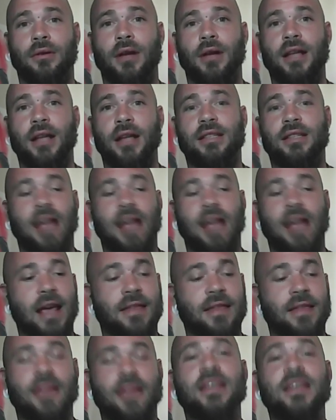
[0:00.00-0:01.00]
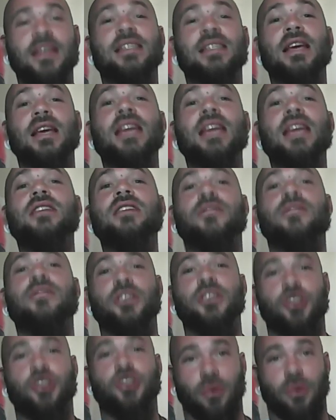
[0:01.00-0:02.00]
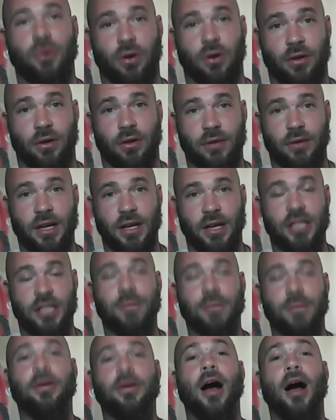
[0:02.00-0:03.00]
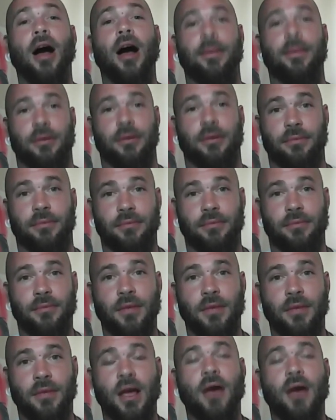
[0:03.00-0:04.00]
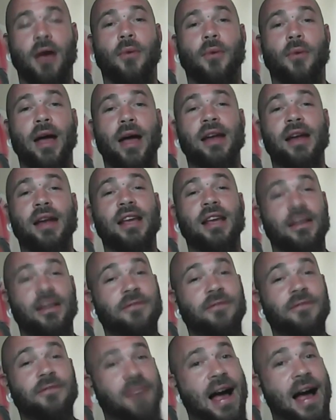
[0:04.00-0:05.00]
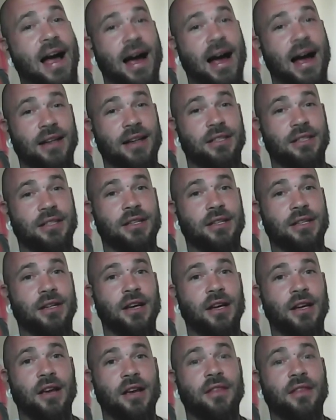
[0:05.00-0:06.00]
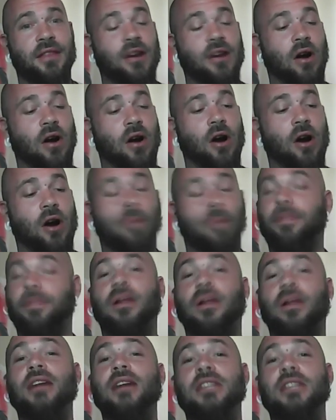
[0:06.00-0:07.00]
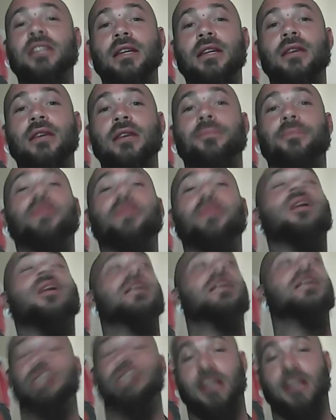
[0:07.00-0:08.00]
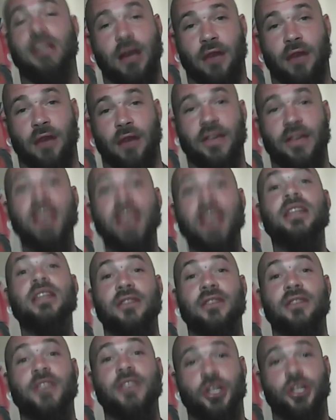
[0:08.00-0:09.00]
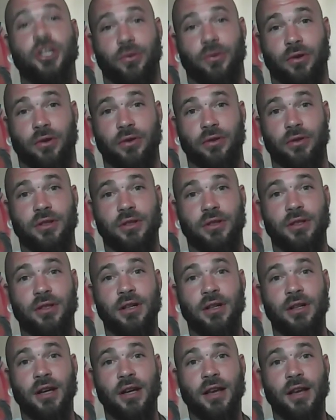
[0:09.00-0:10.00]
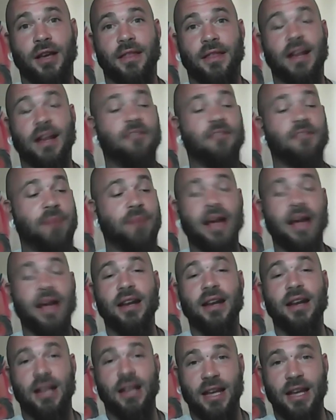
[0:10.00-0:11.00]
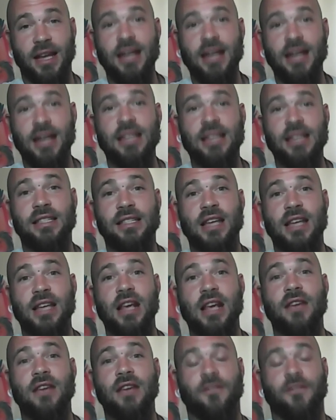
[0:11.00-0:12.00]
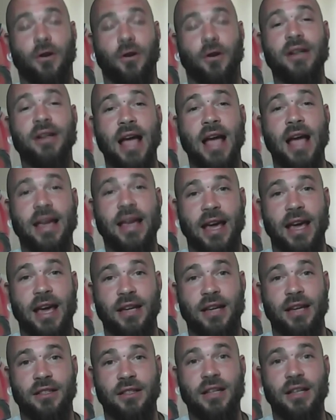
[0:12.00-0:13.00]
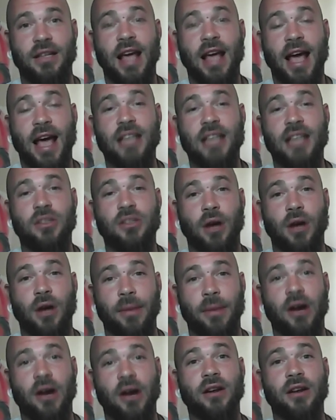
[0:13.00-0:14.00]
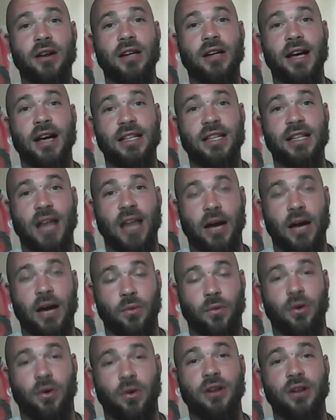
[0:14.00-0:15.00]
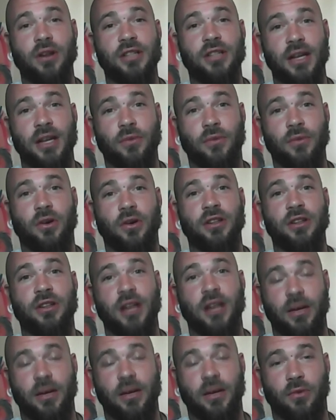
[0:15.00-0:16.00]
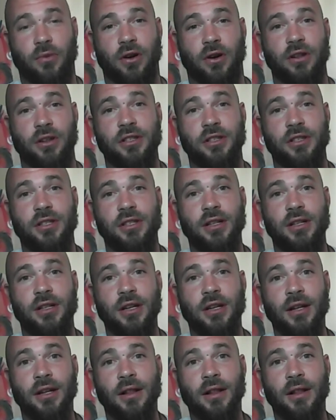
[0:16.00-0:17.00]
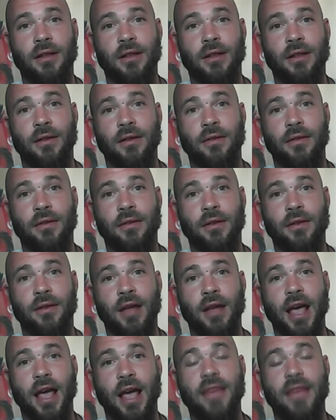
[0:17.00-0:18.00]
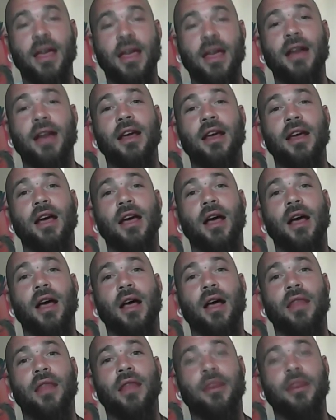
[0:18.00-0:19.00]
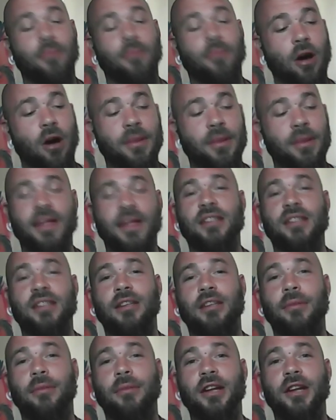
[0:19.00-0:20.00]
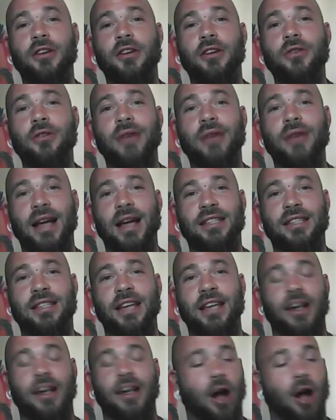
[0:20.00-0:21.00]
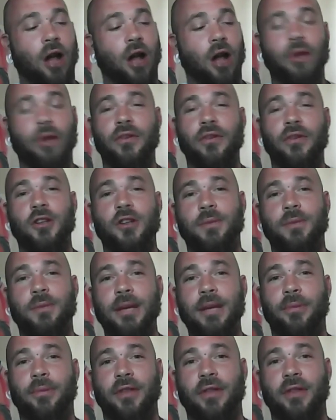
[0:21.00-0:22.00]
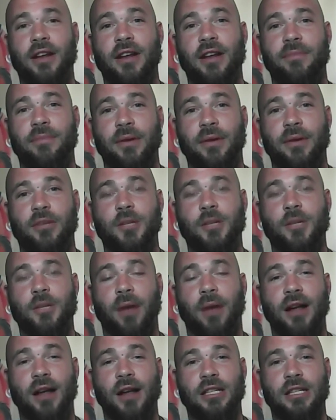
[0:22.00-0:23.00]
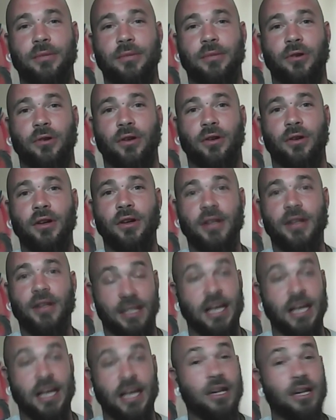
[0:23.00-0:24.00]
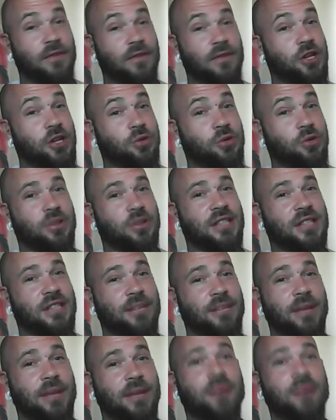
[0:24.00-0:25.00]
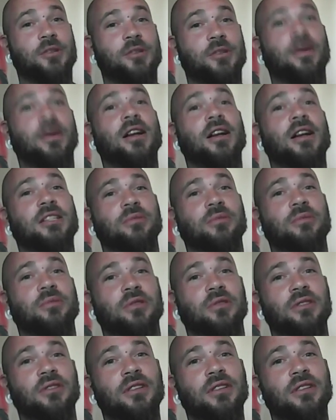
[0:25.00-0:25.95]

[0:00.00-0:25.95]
and saying that this individual is the problem, when in fact there are plenty of individuals that have been in DC for decades as America has gotten worse and worse and worse. And then the moment that somebody new gets in, all of those people that have been responsible, these individuals that have been responsible